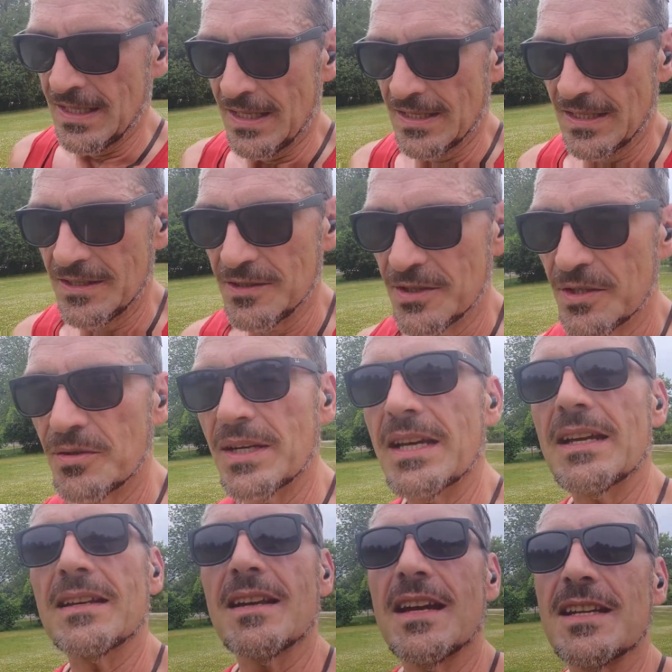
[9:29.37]
And then you go
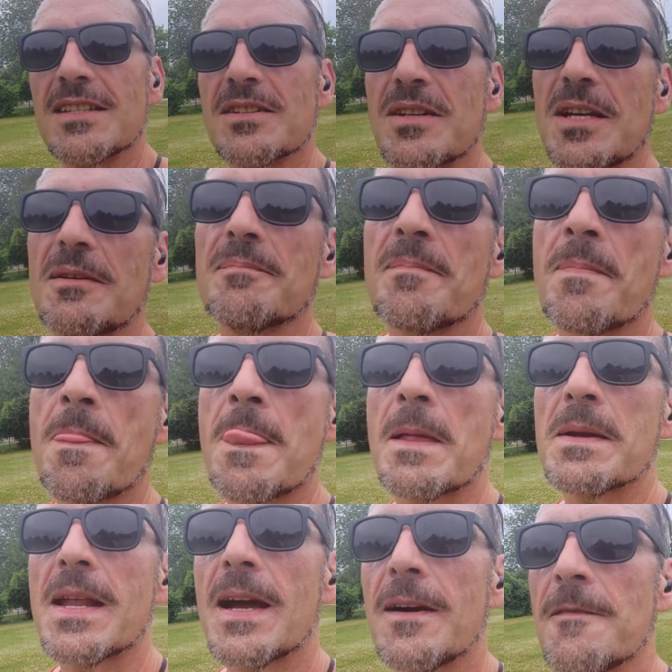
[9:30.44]
get ice cream.
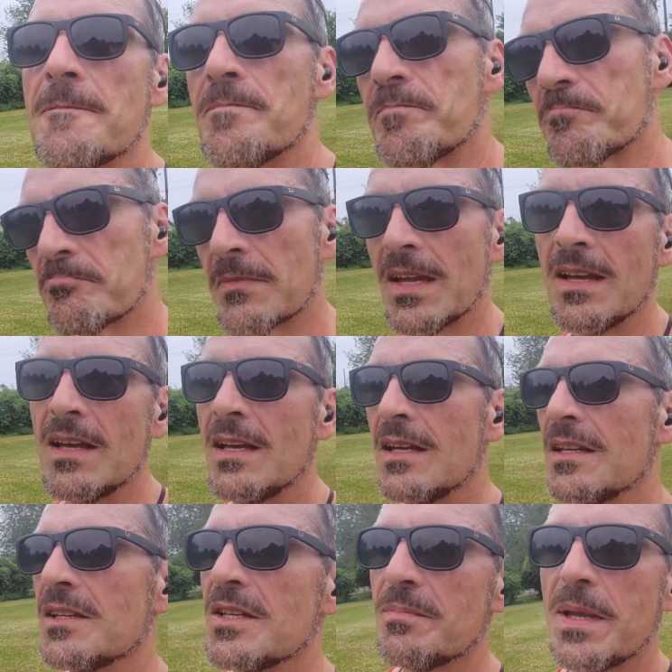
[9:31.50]
Now,
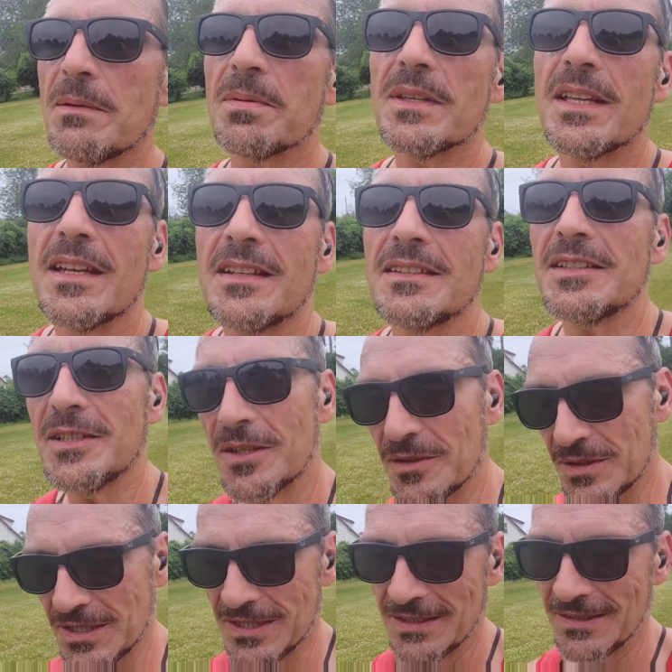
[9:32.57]
you people that, you know,
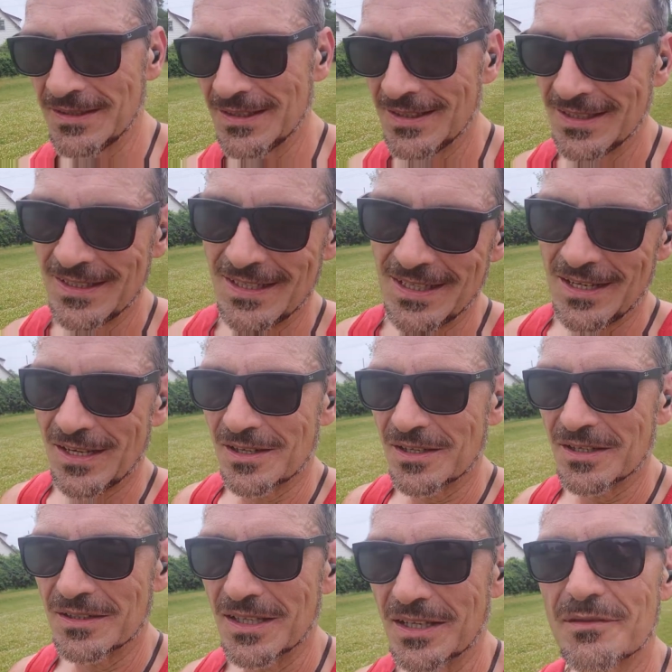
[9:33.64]

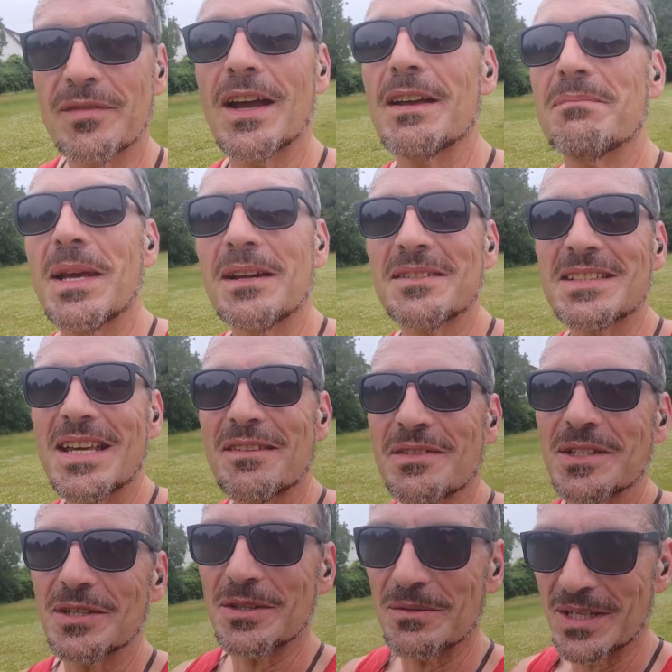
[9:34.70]
are like 5 pounds
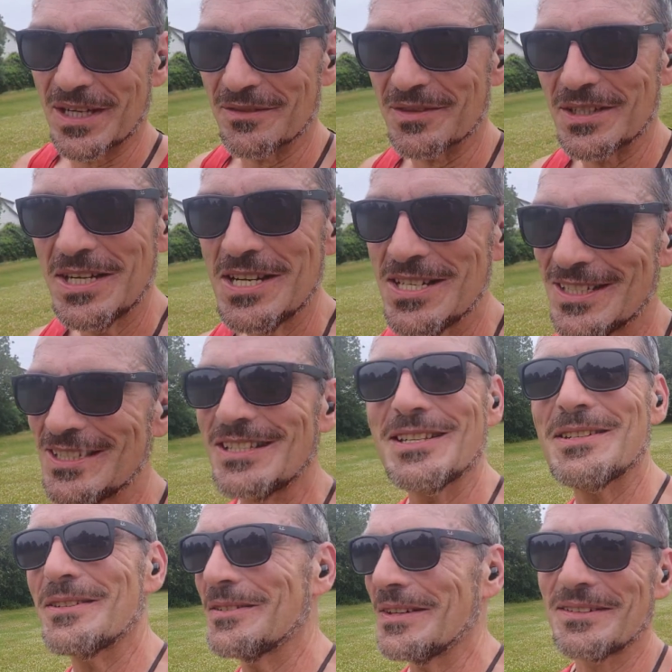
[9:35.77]
heavier or whatever,
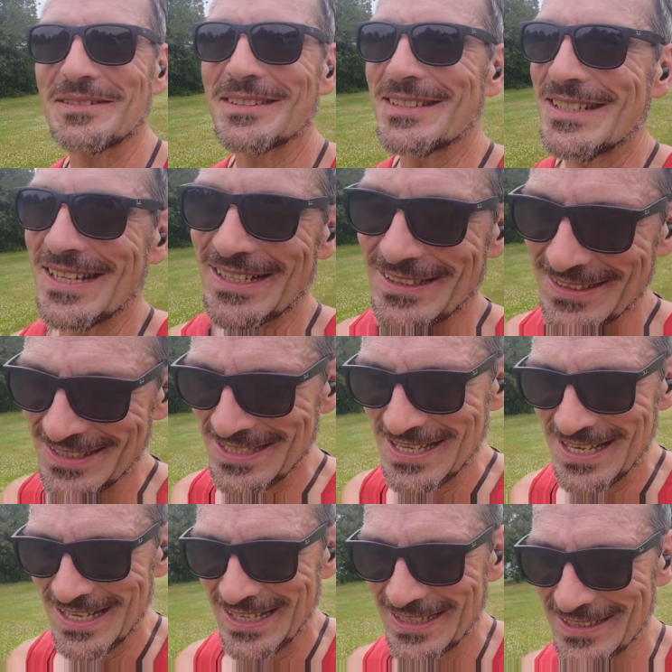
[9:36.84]
you don't understand.
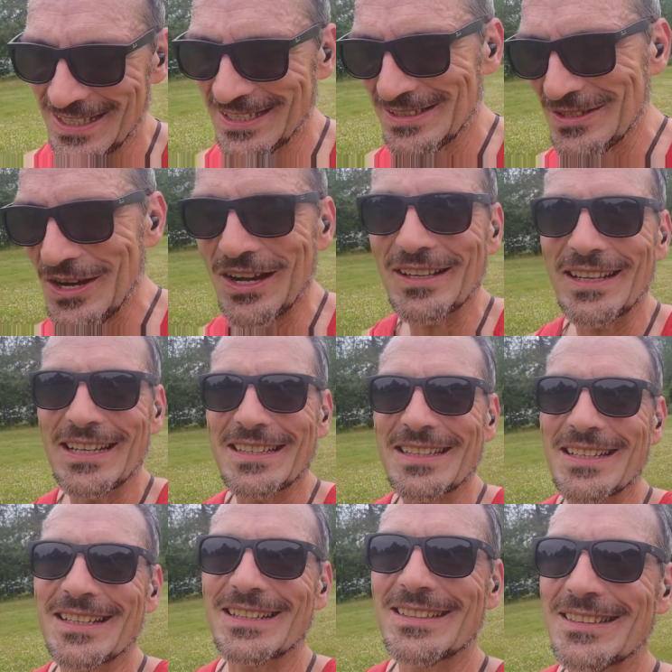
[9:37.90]
It's not like
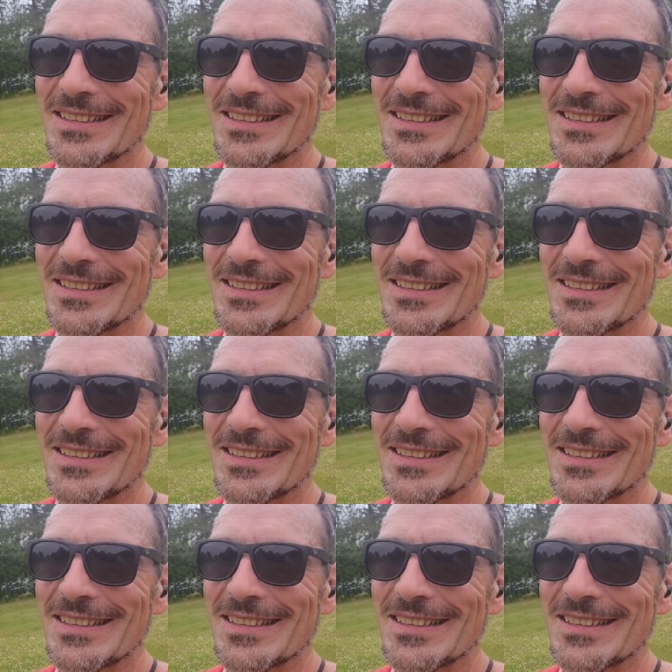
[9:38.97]
that.